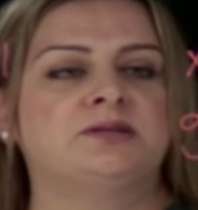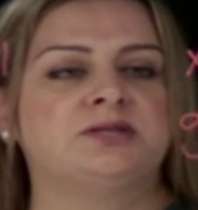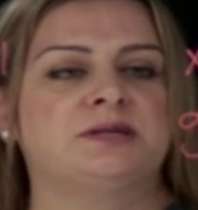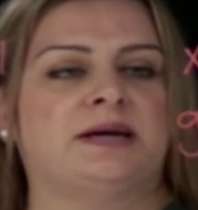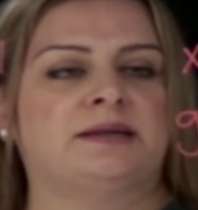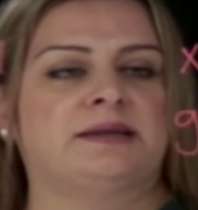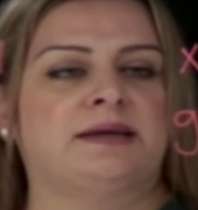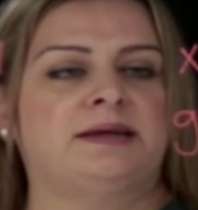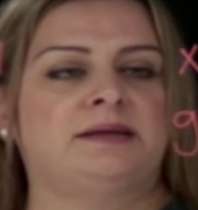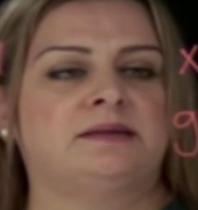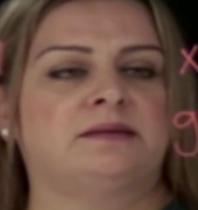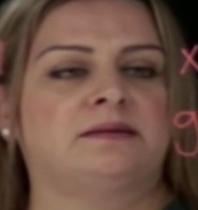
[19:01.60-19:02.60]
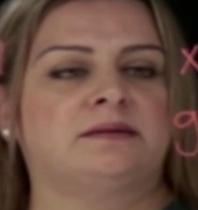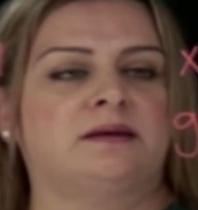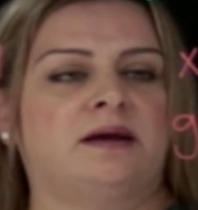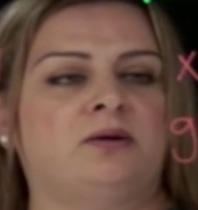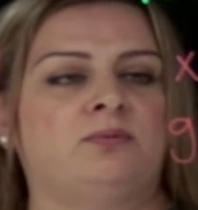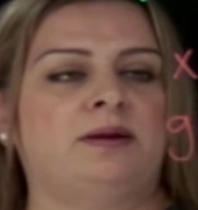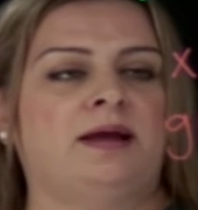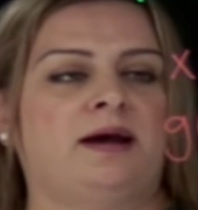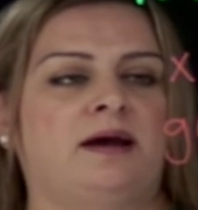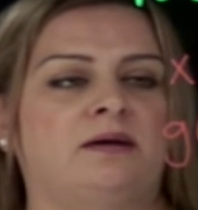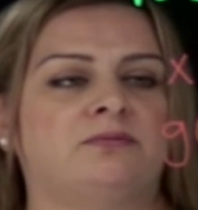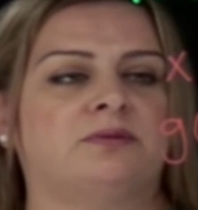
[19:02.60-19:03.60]
g at 8, I will
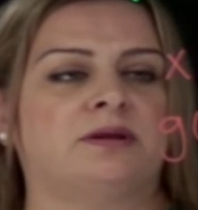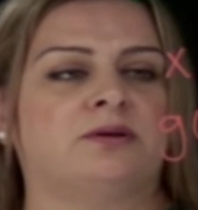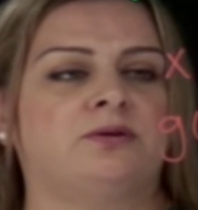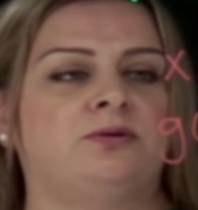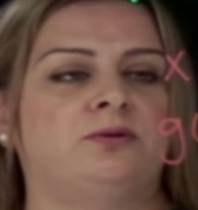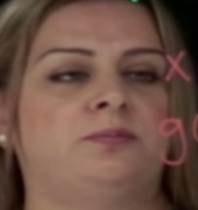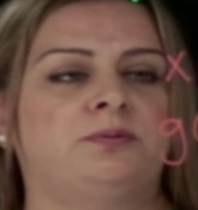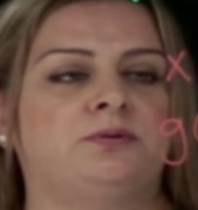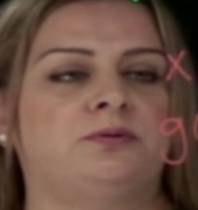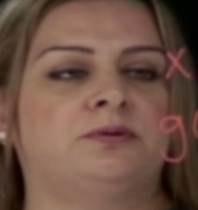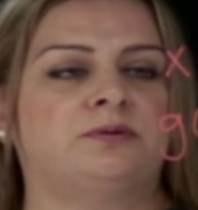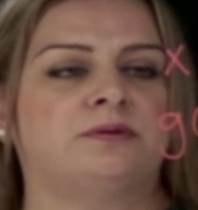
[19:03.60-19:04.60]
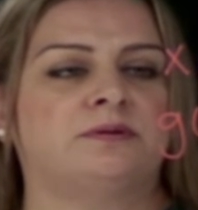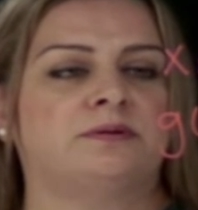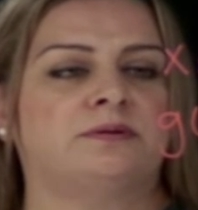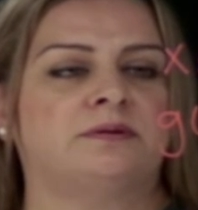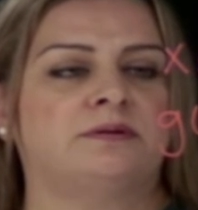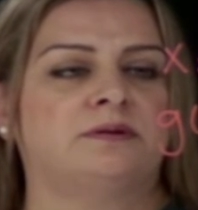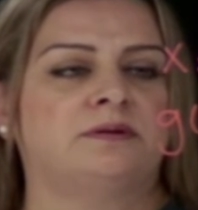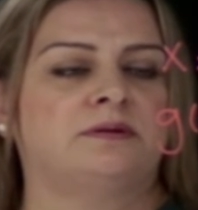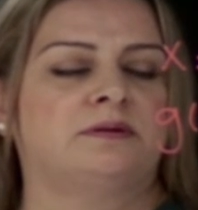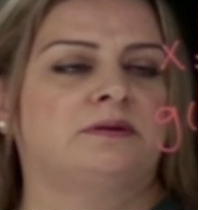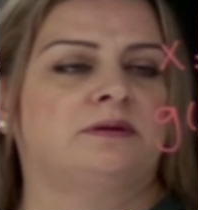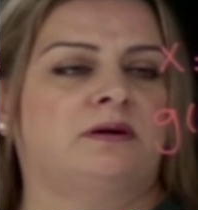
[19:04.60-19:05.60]
have the cube root
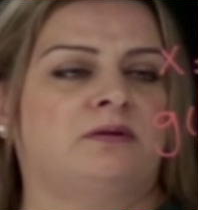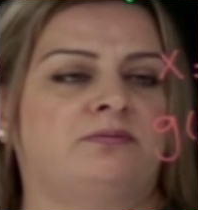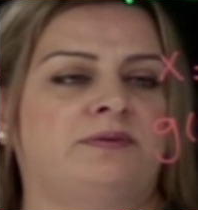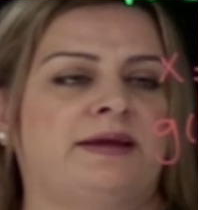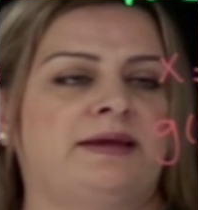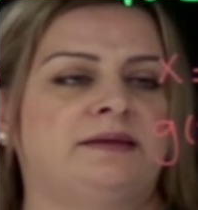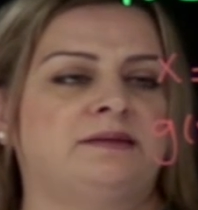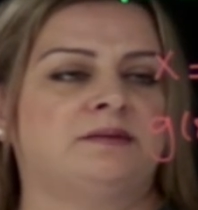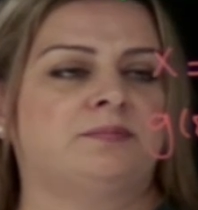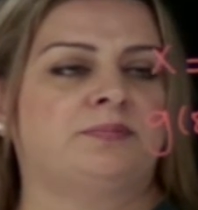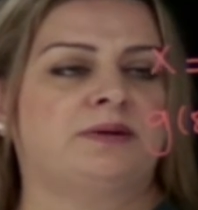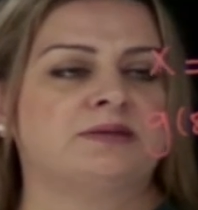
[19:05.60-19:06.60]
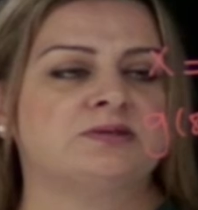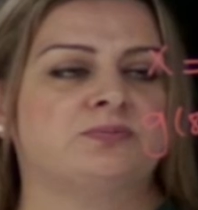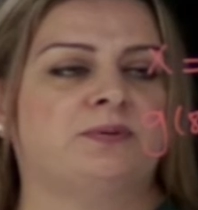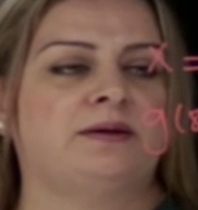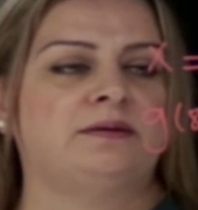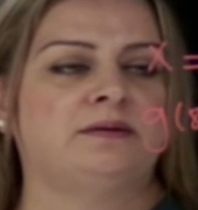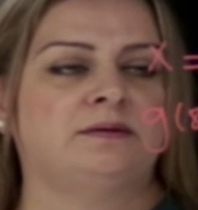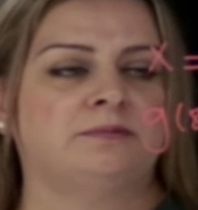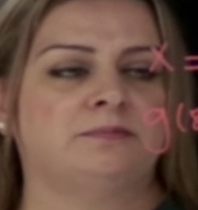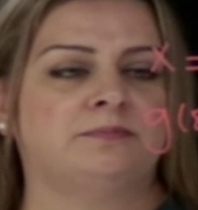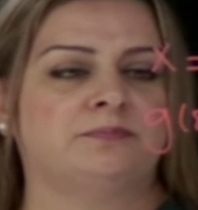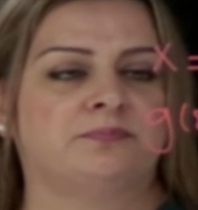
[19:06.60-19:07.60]
of 8 plus 1,
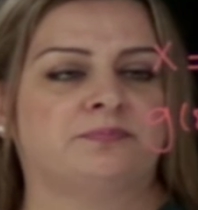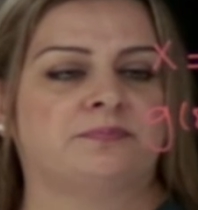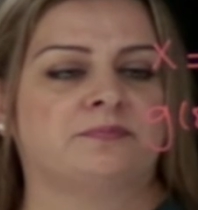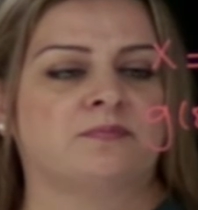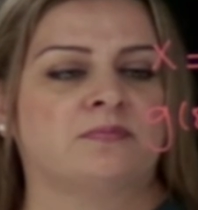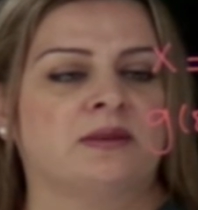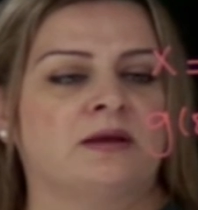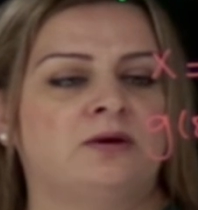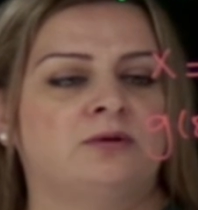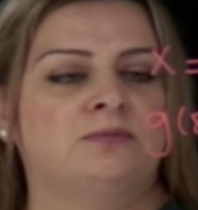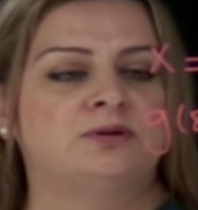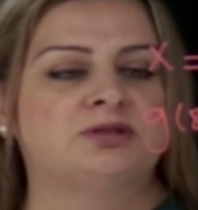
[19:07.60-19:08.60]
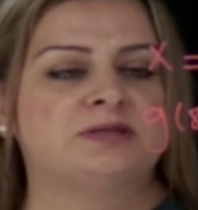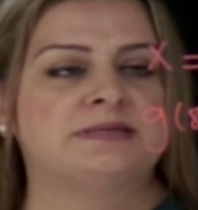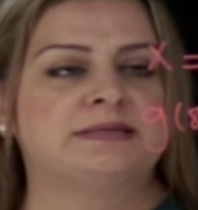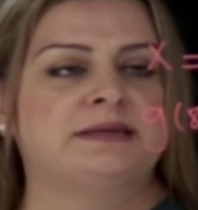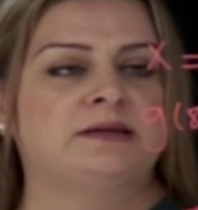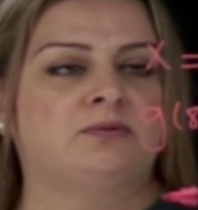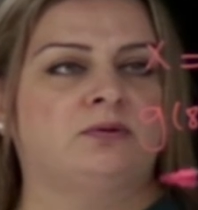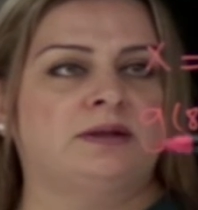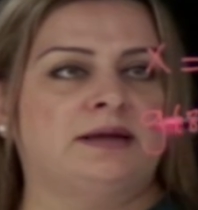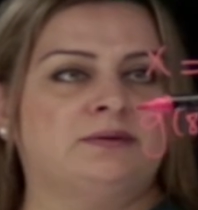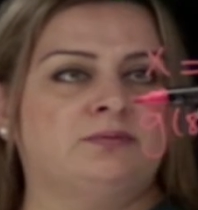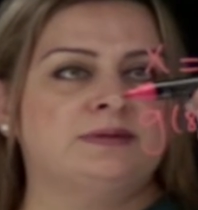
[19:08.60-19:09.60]
which is equal,
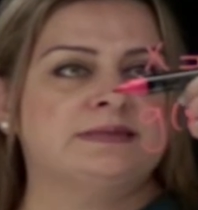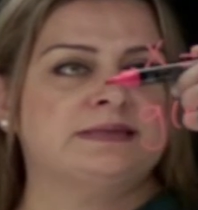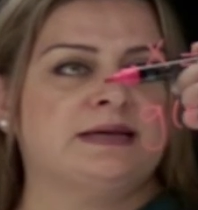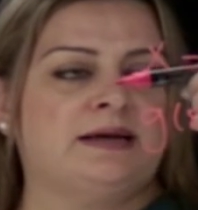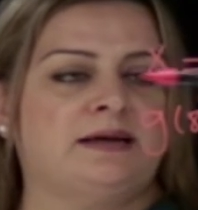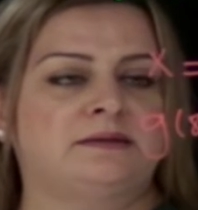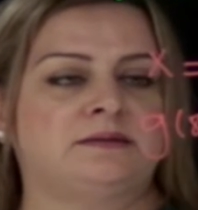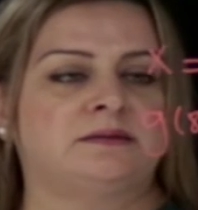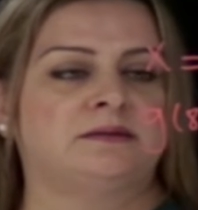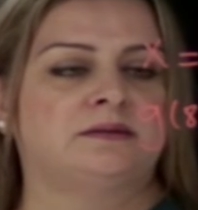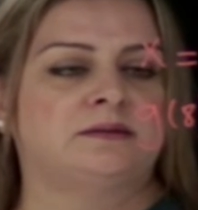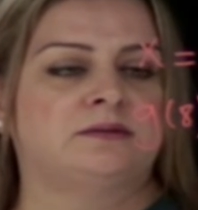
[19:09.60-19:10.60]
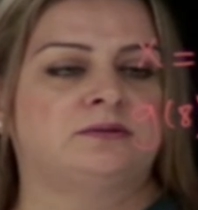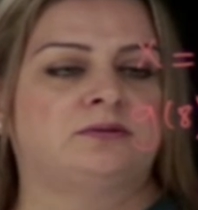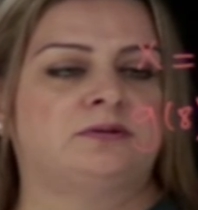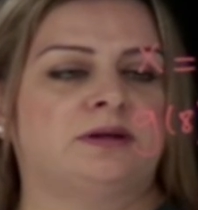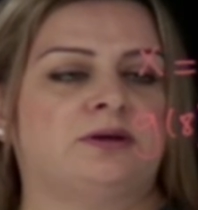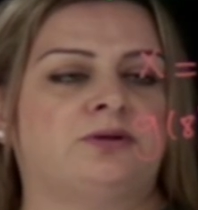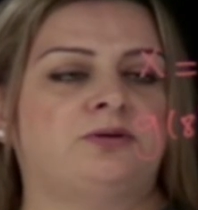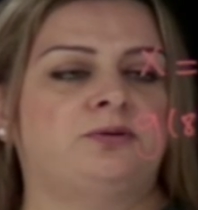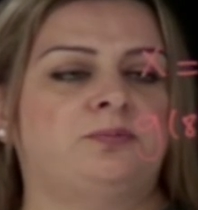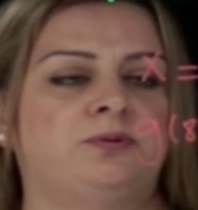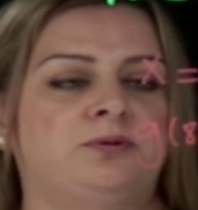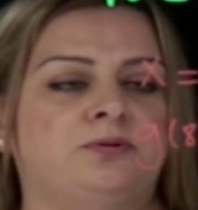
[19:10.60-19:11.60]
like we said, to the
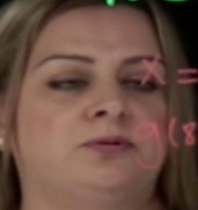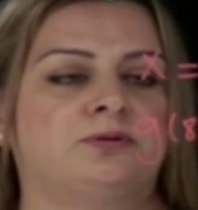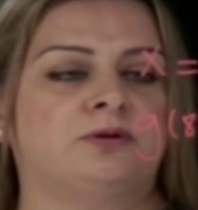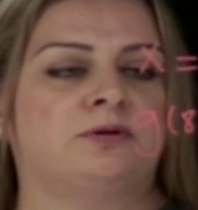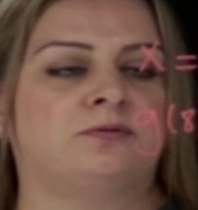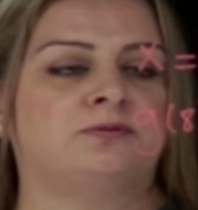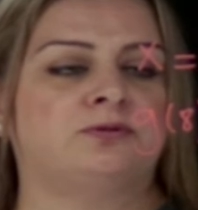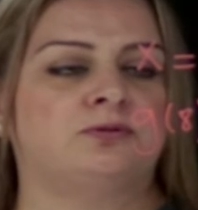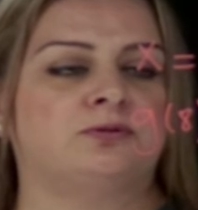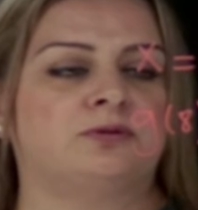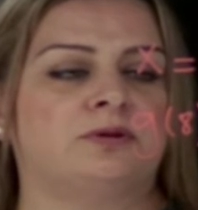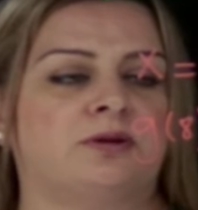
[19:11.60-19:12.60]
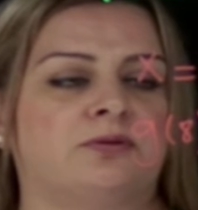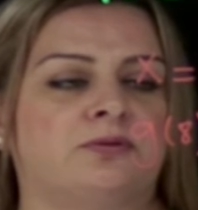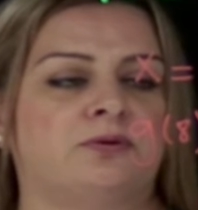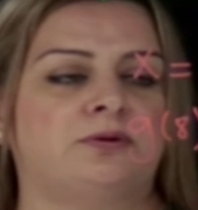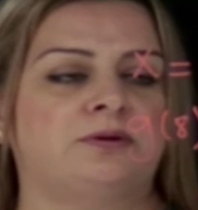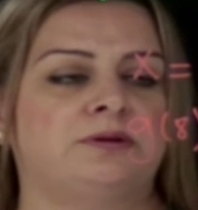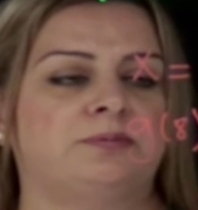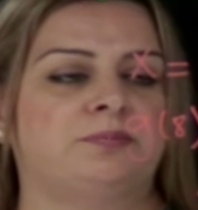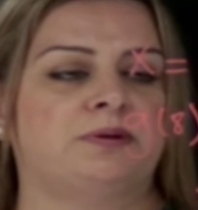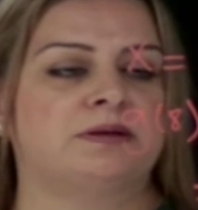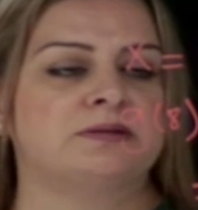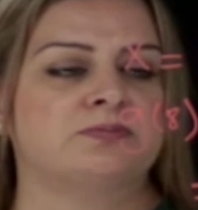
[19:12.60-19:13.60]
cube root of 2 to the third
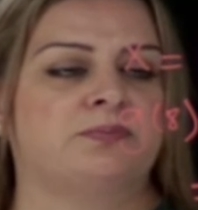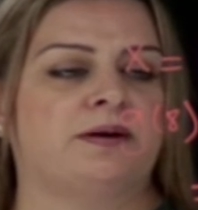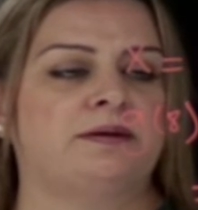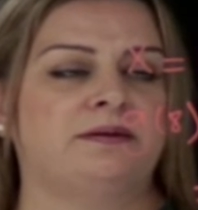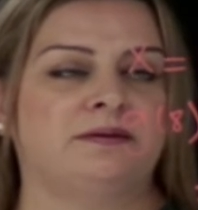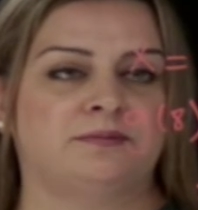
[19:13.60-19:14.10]
plus 1.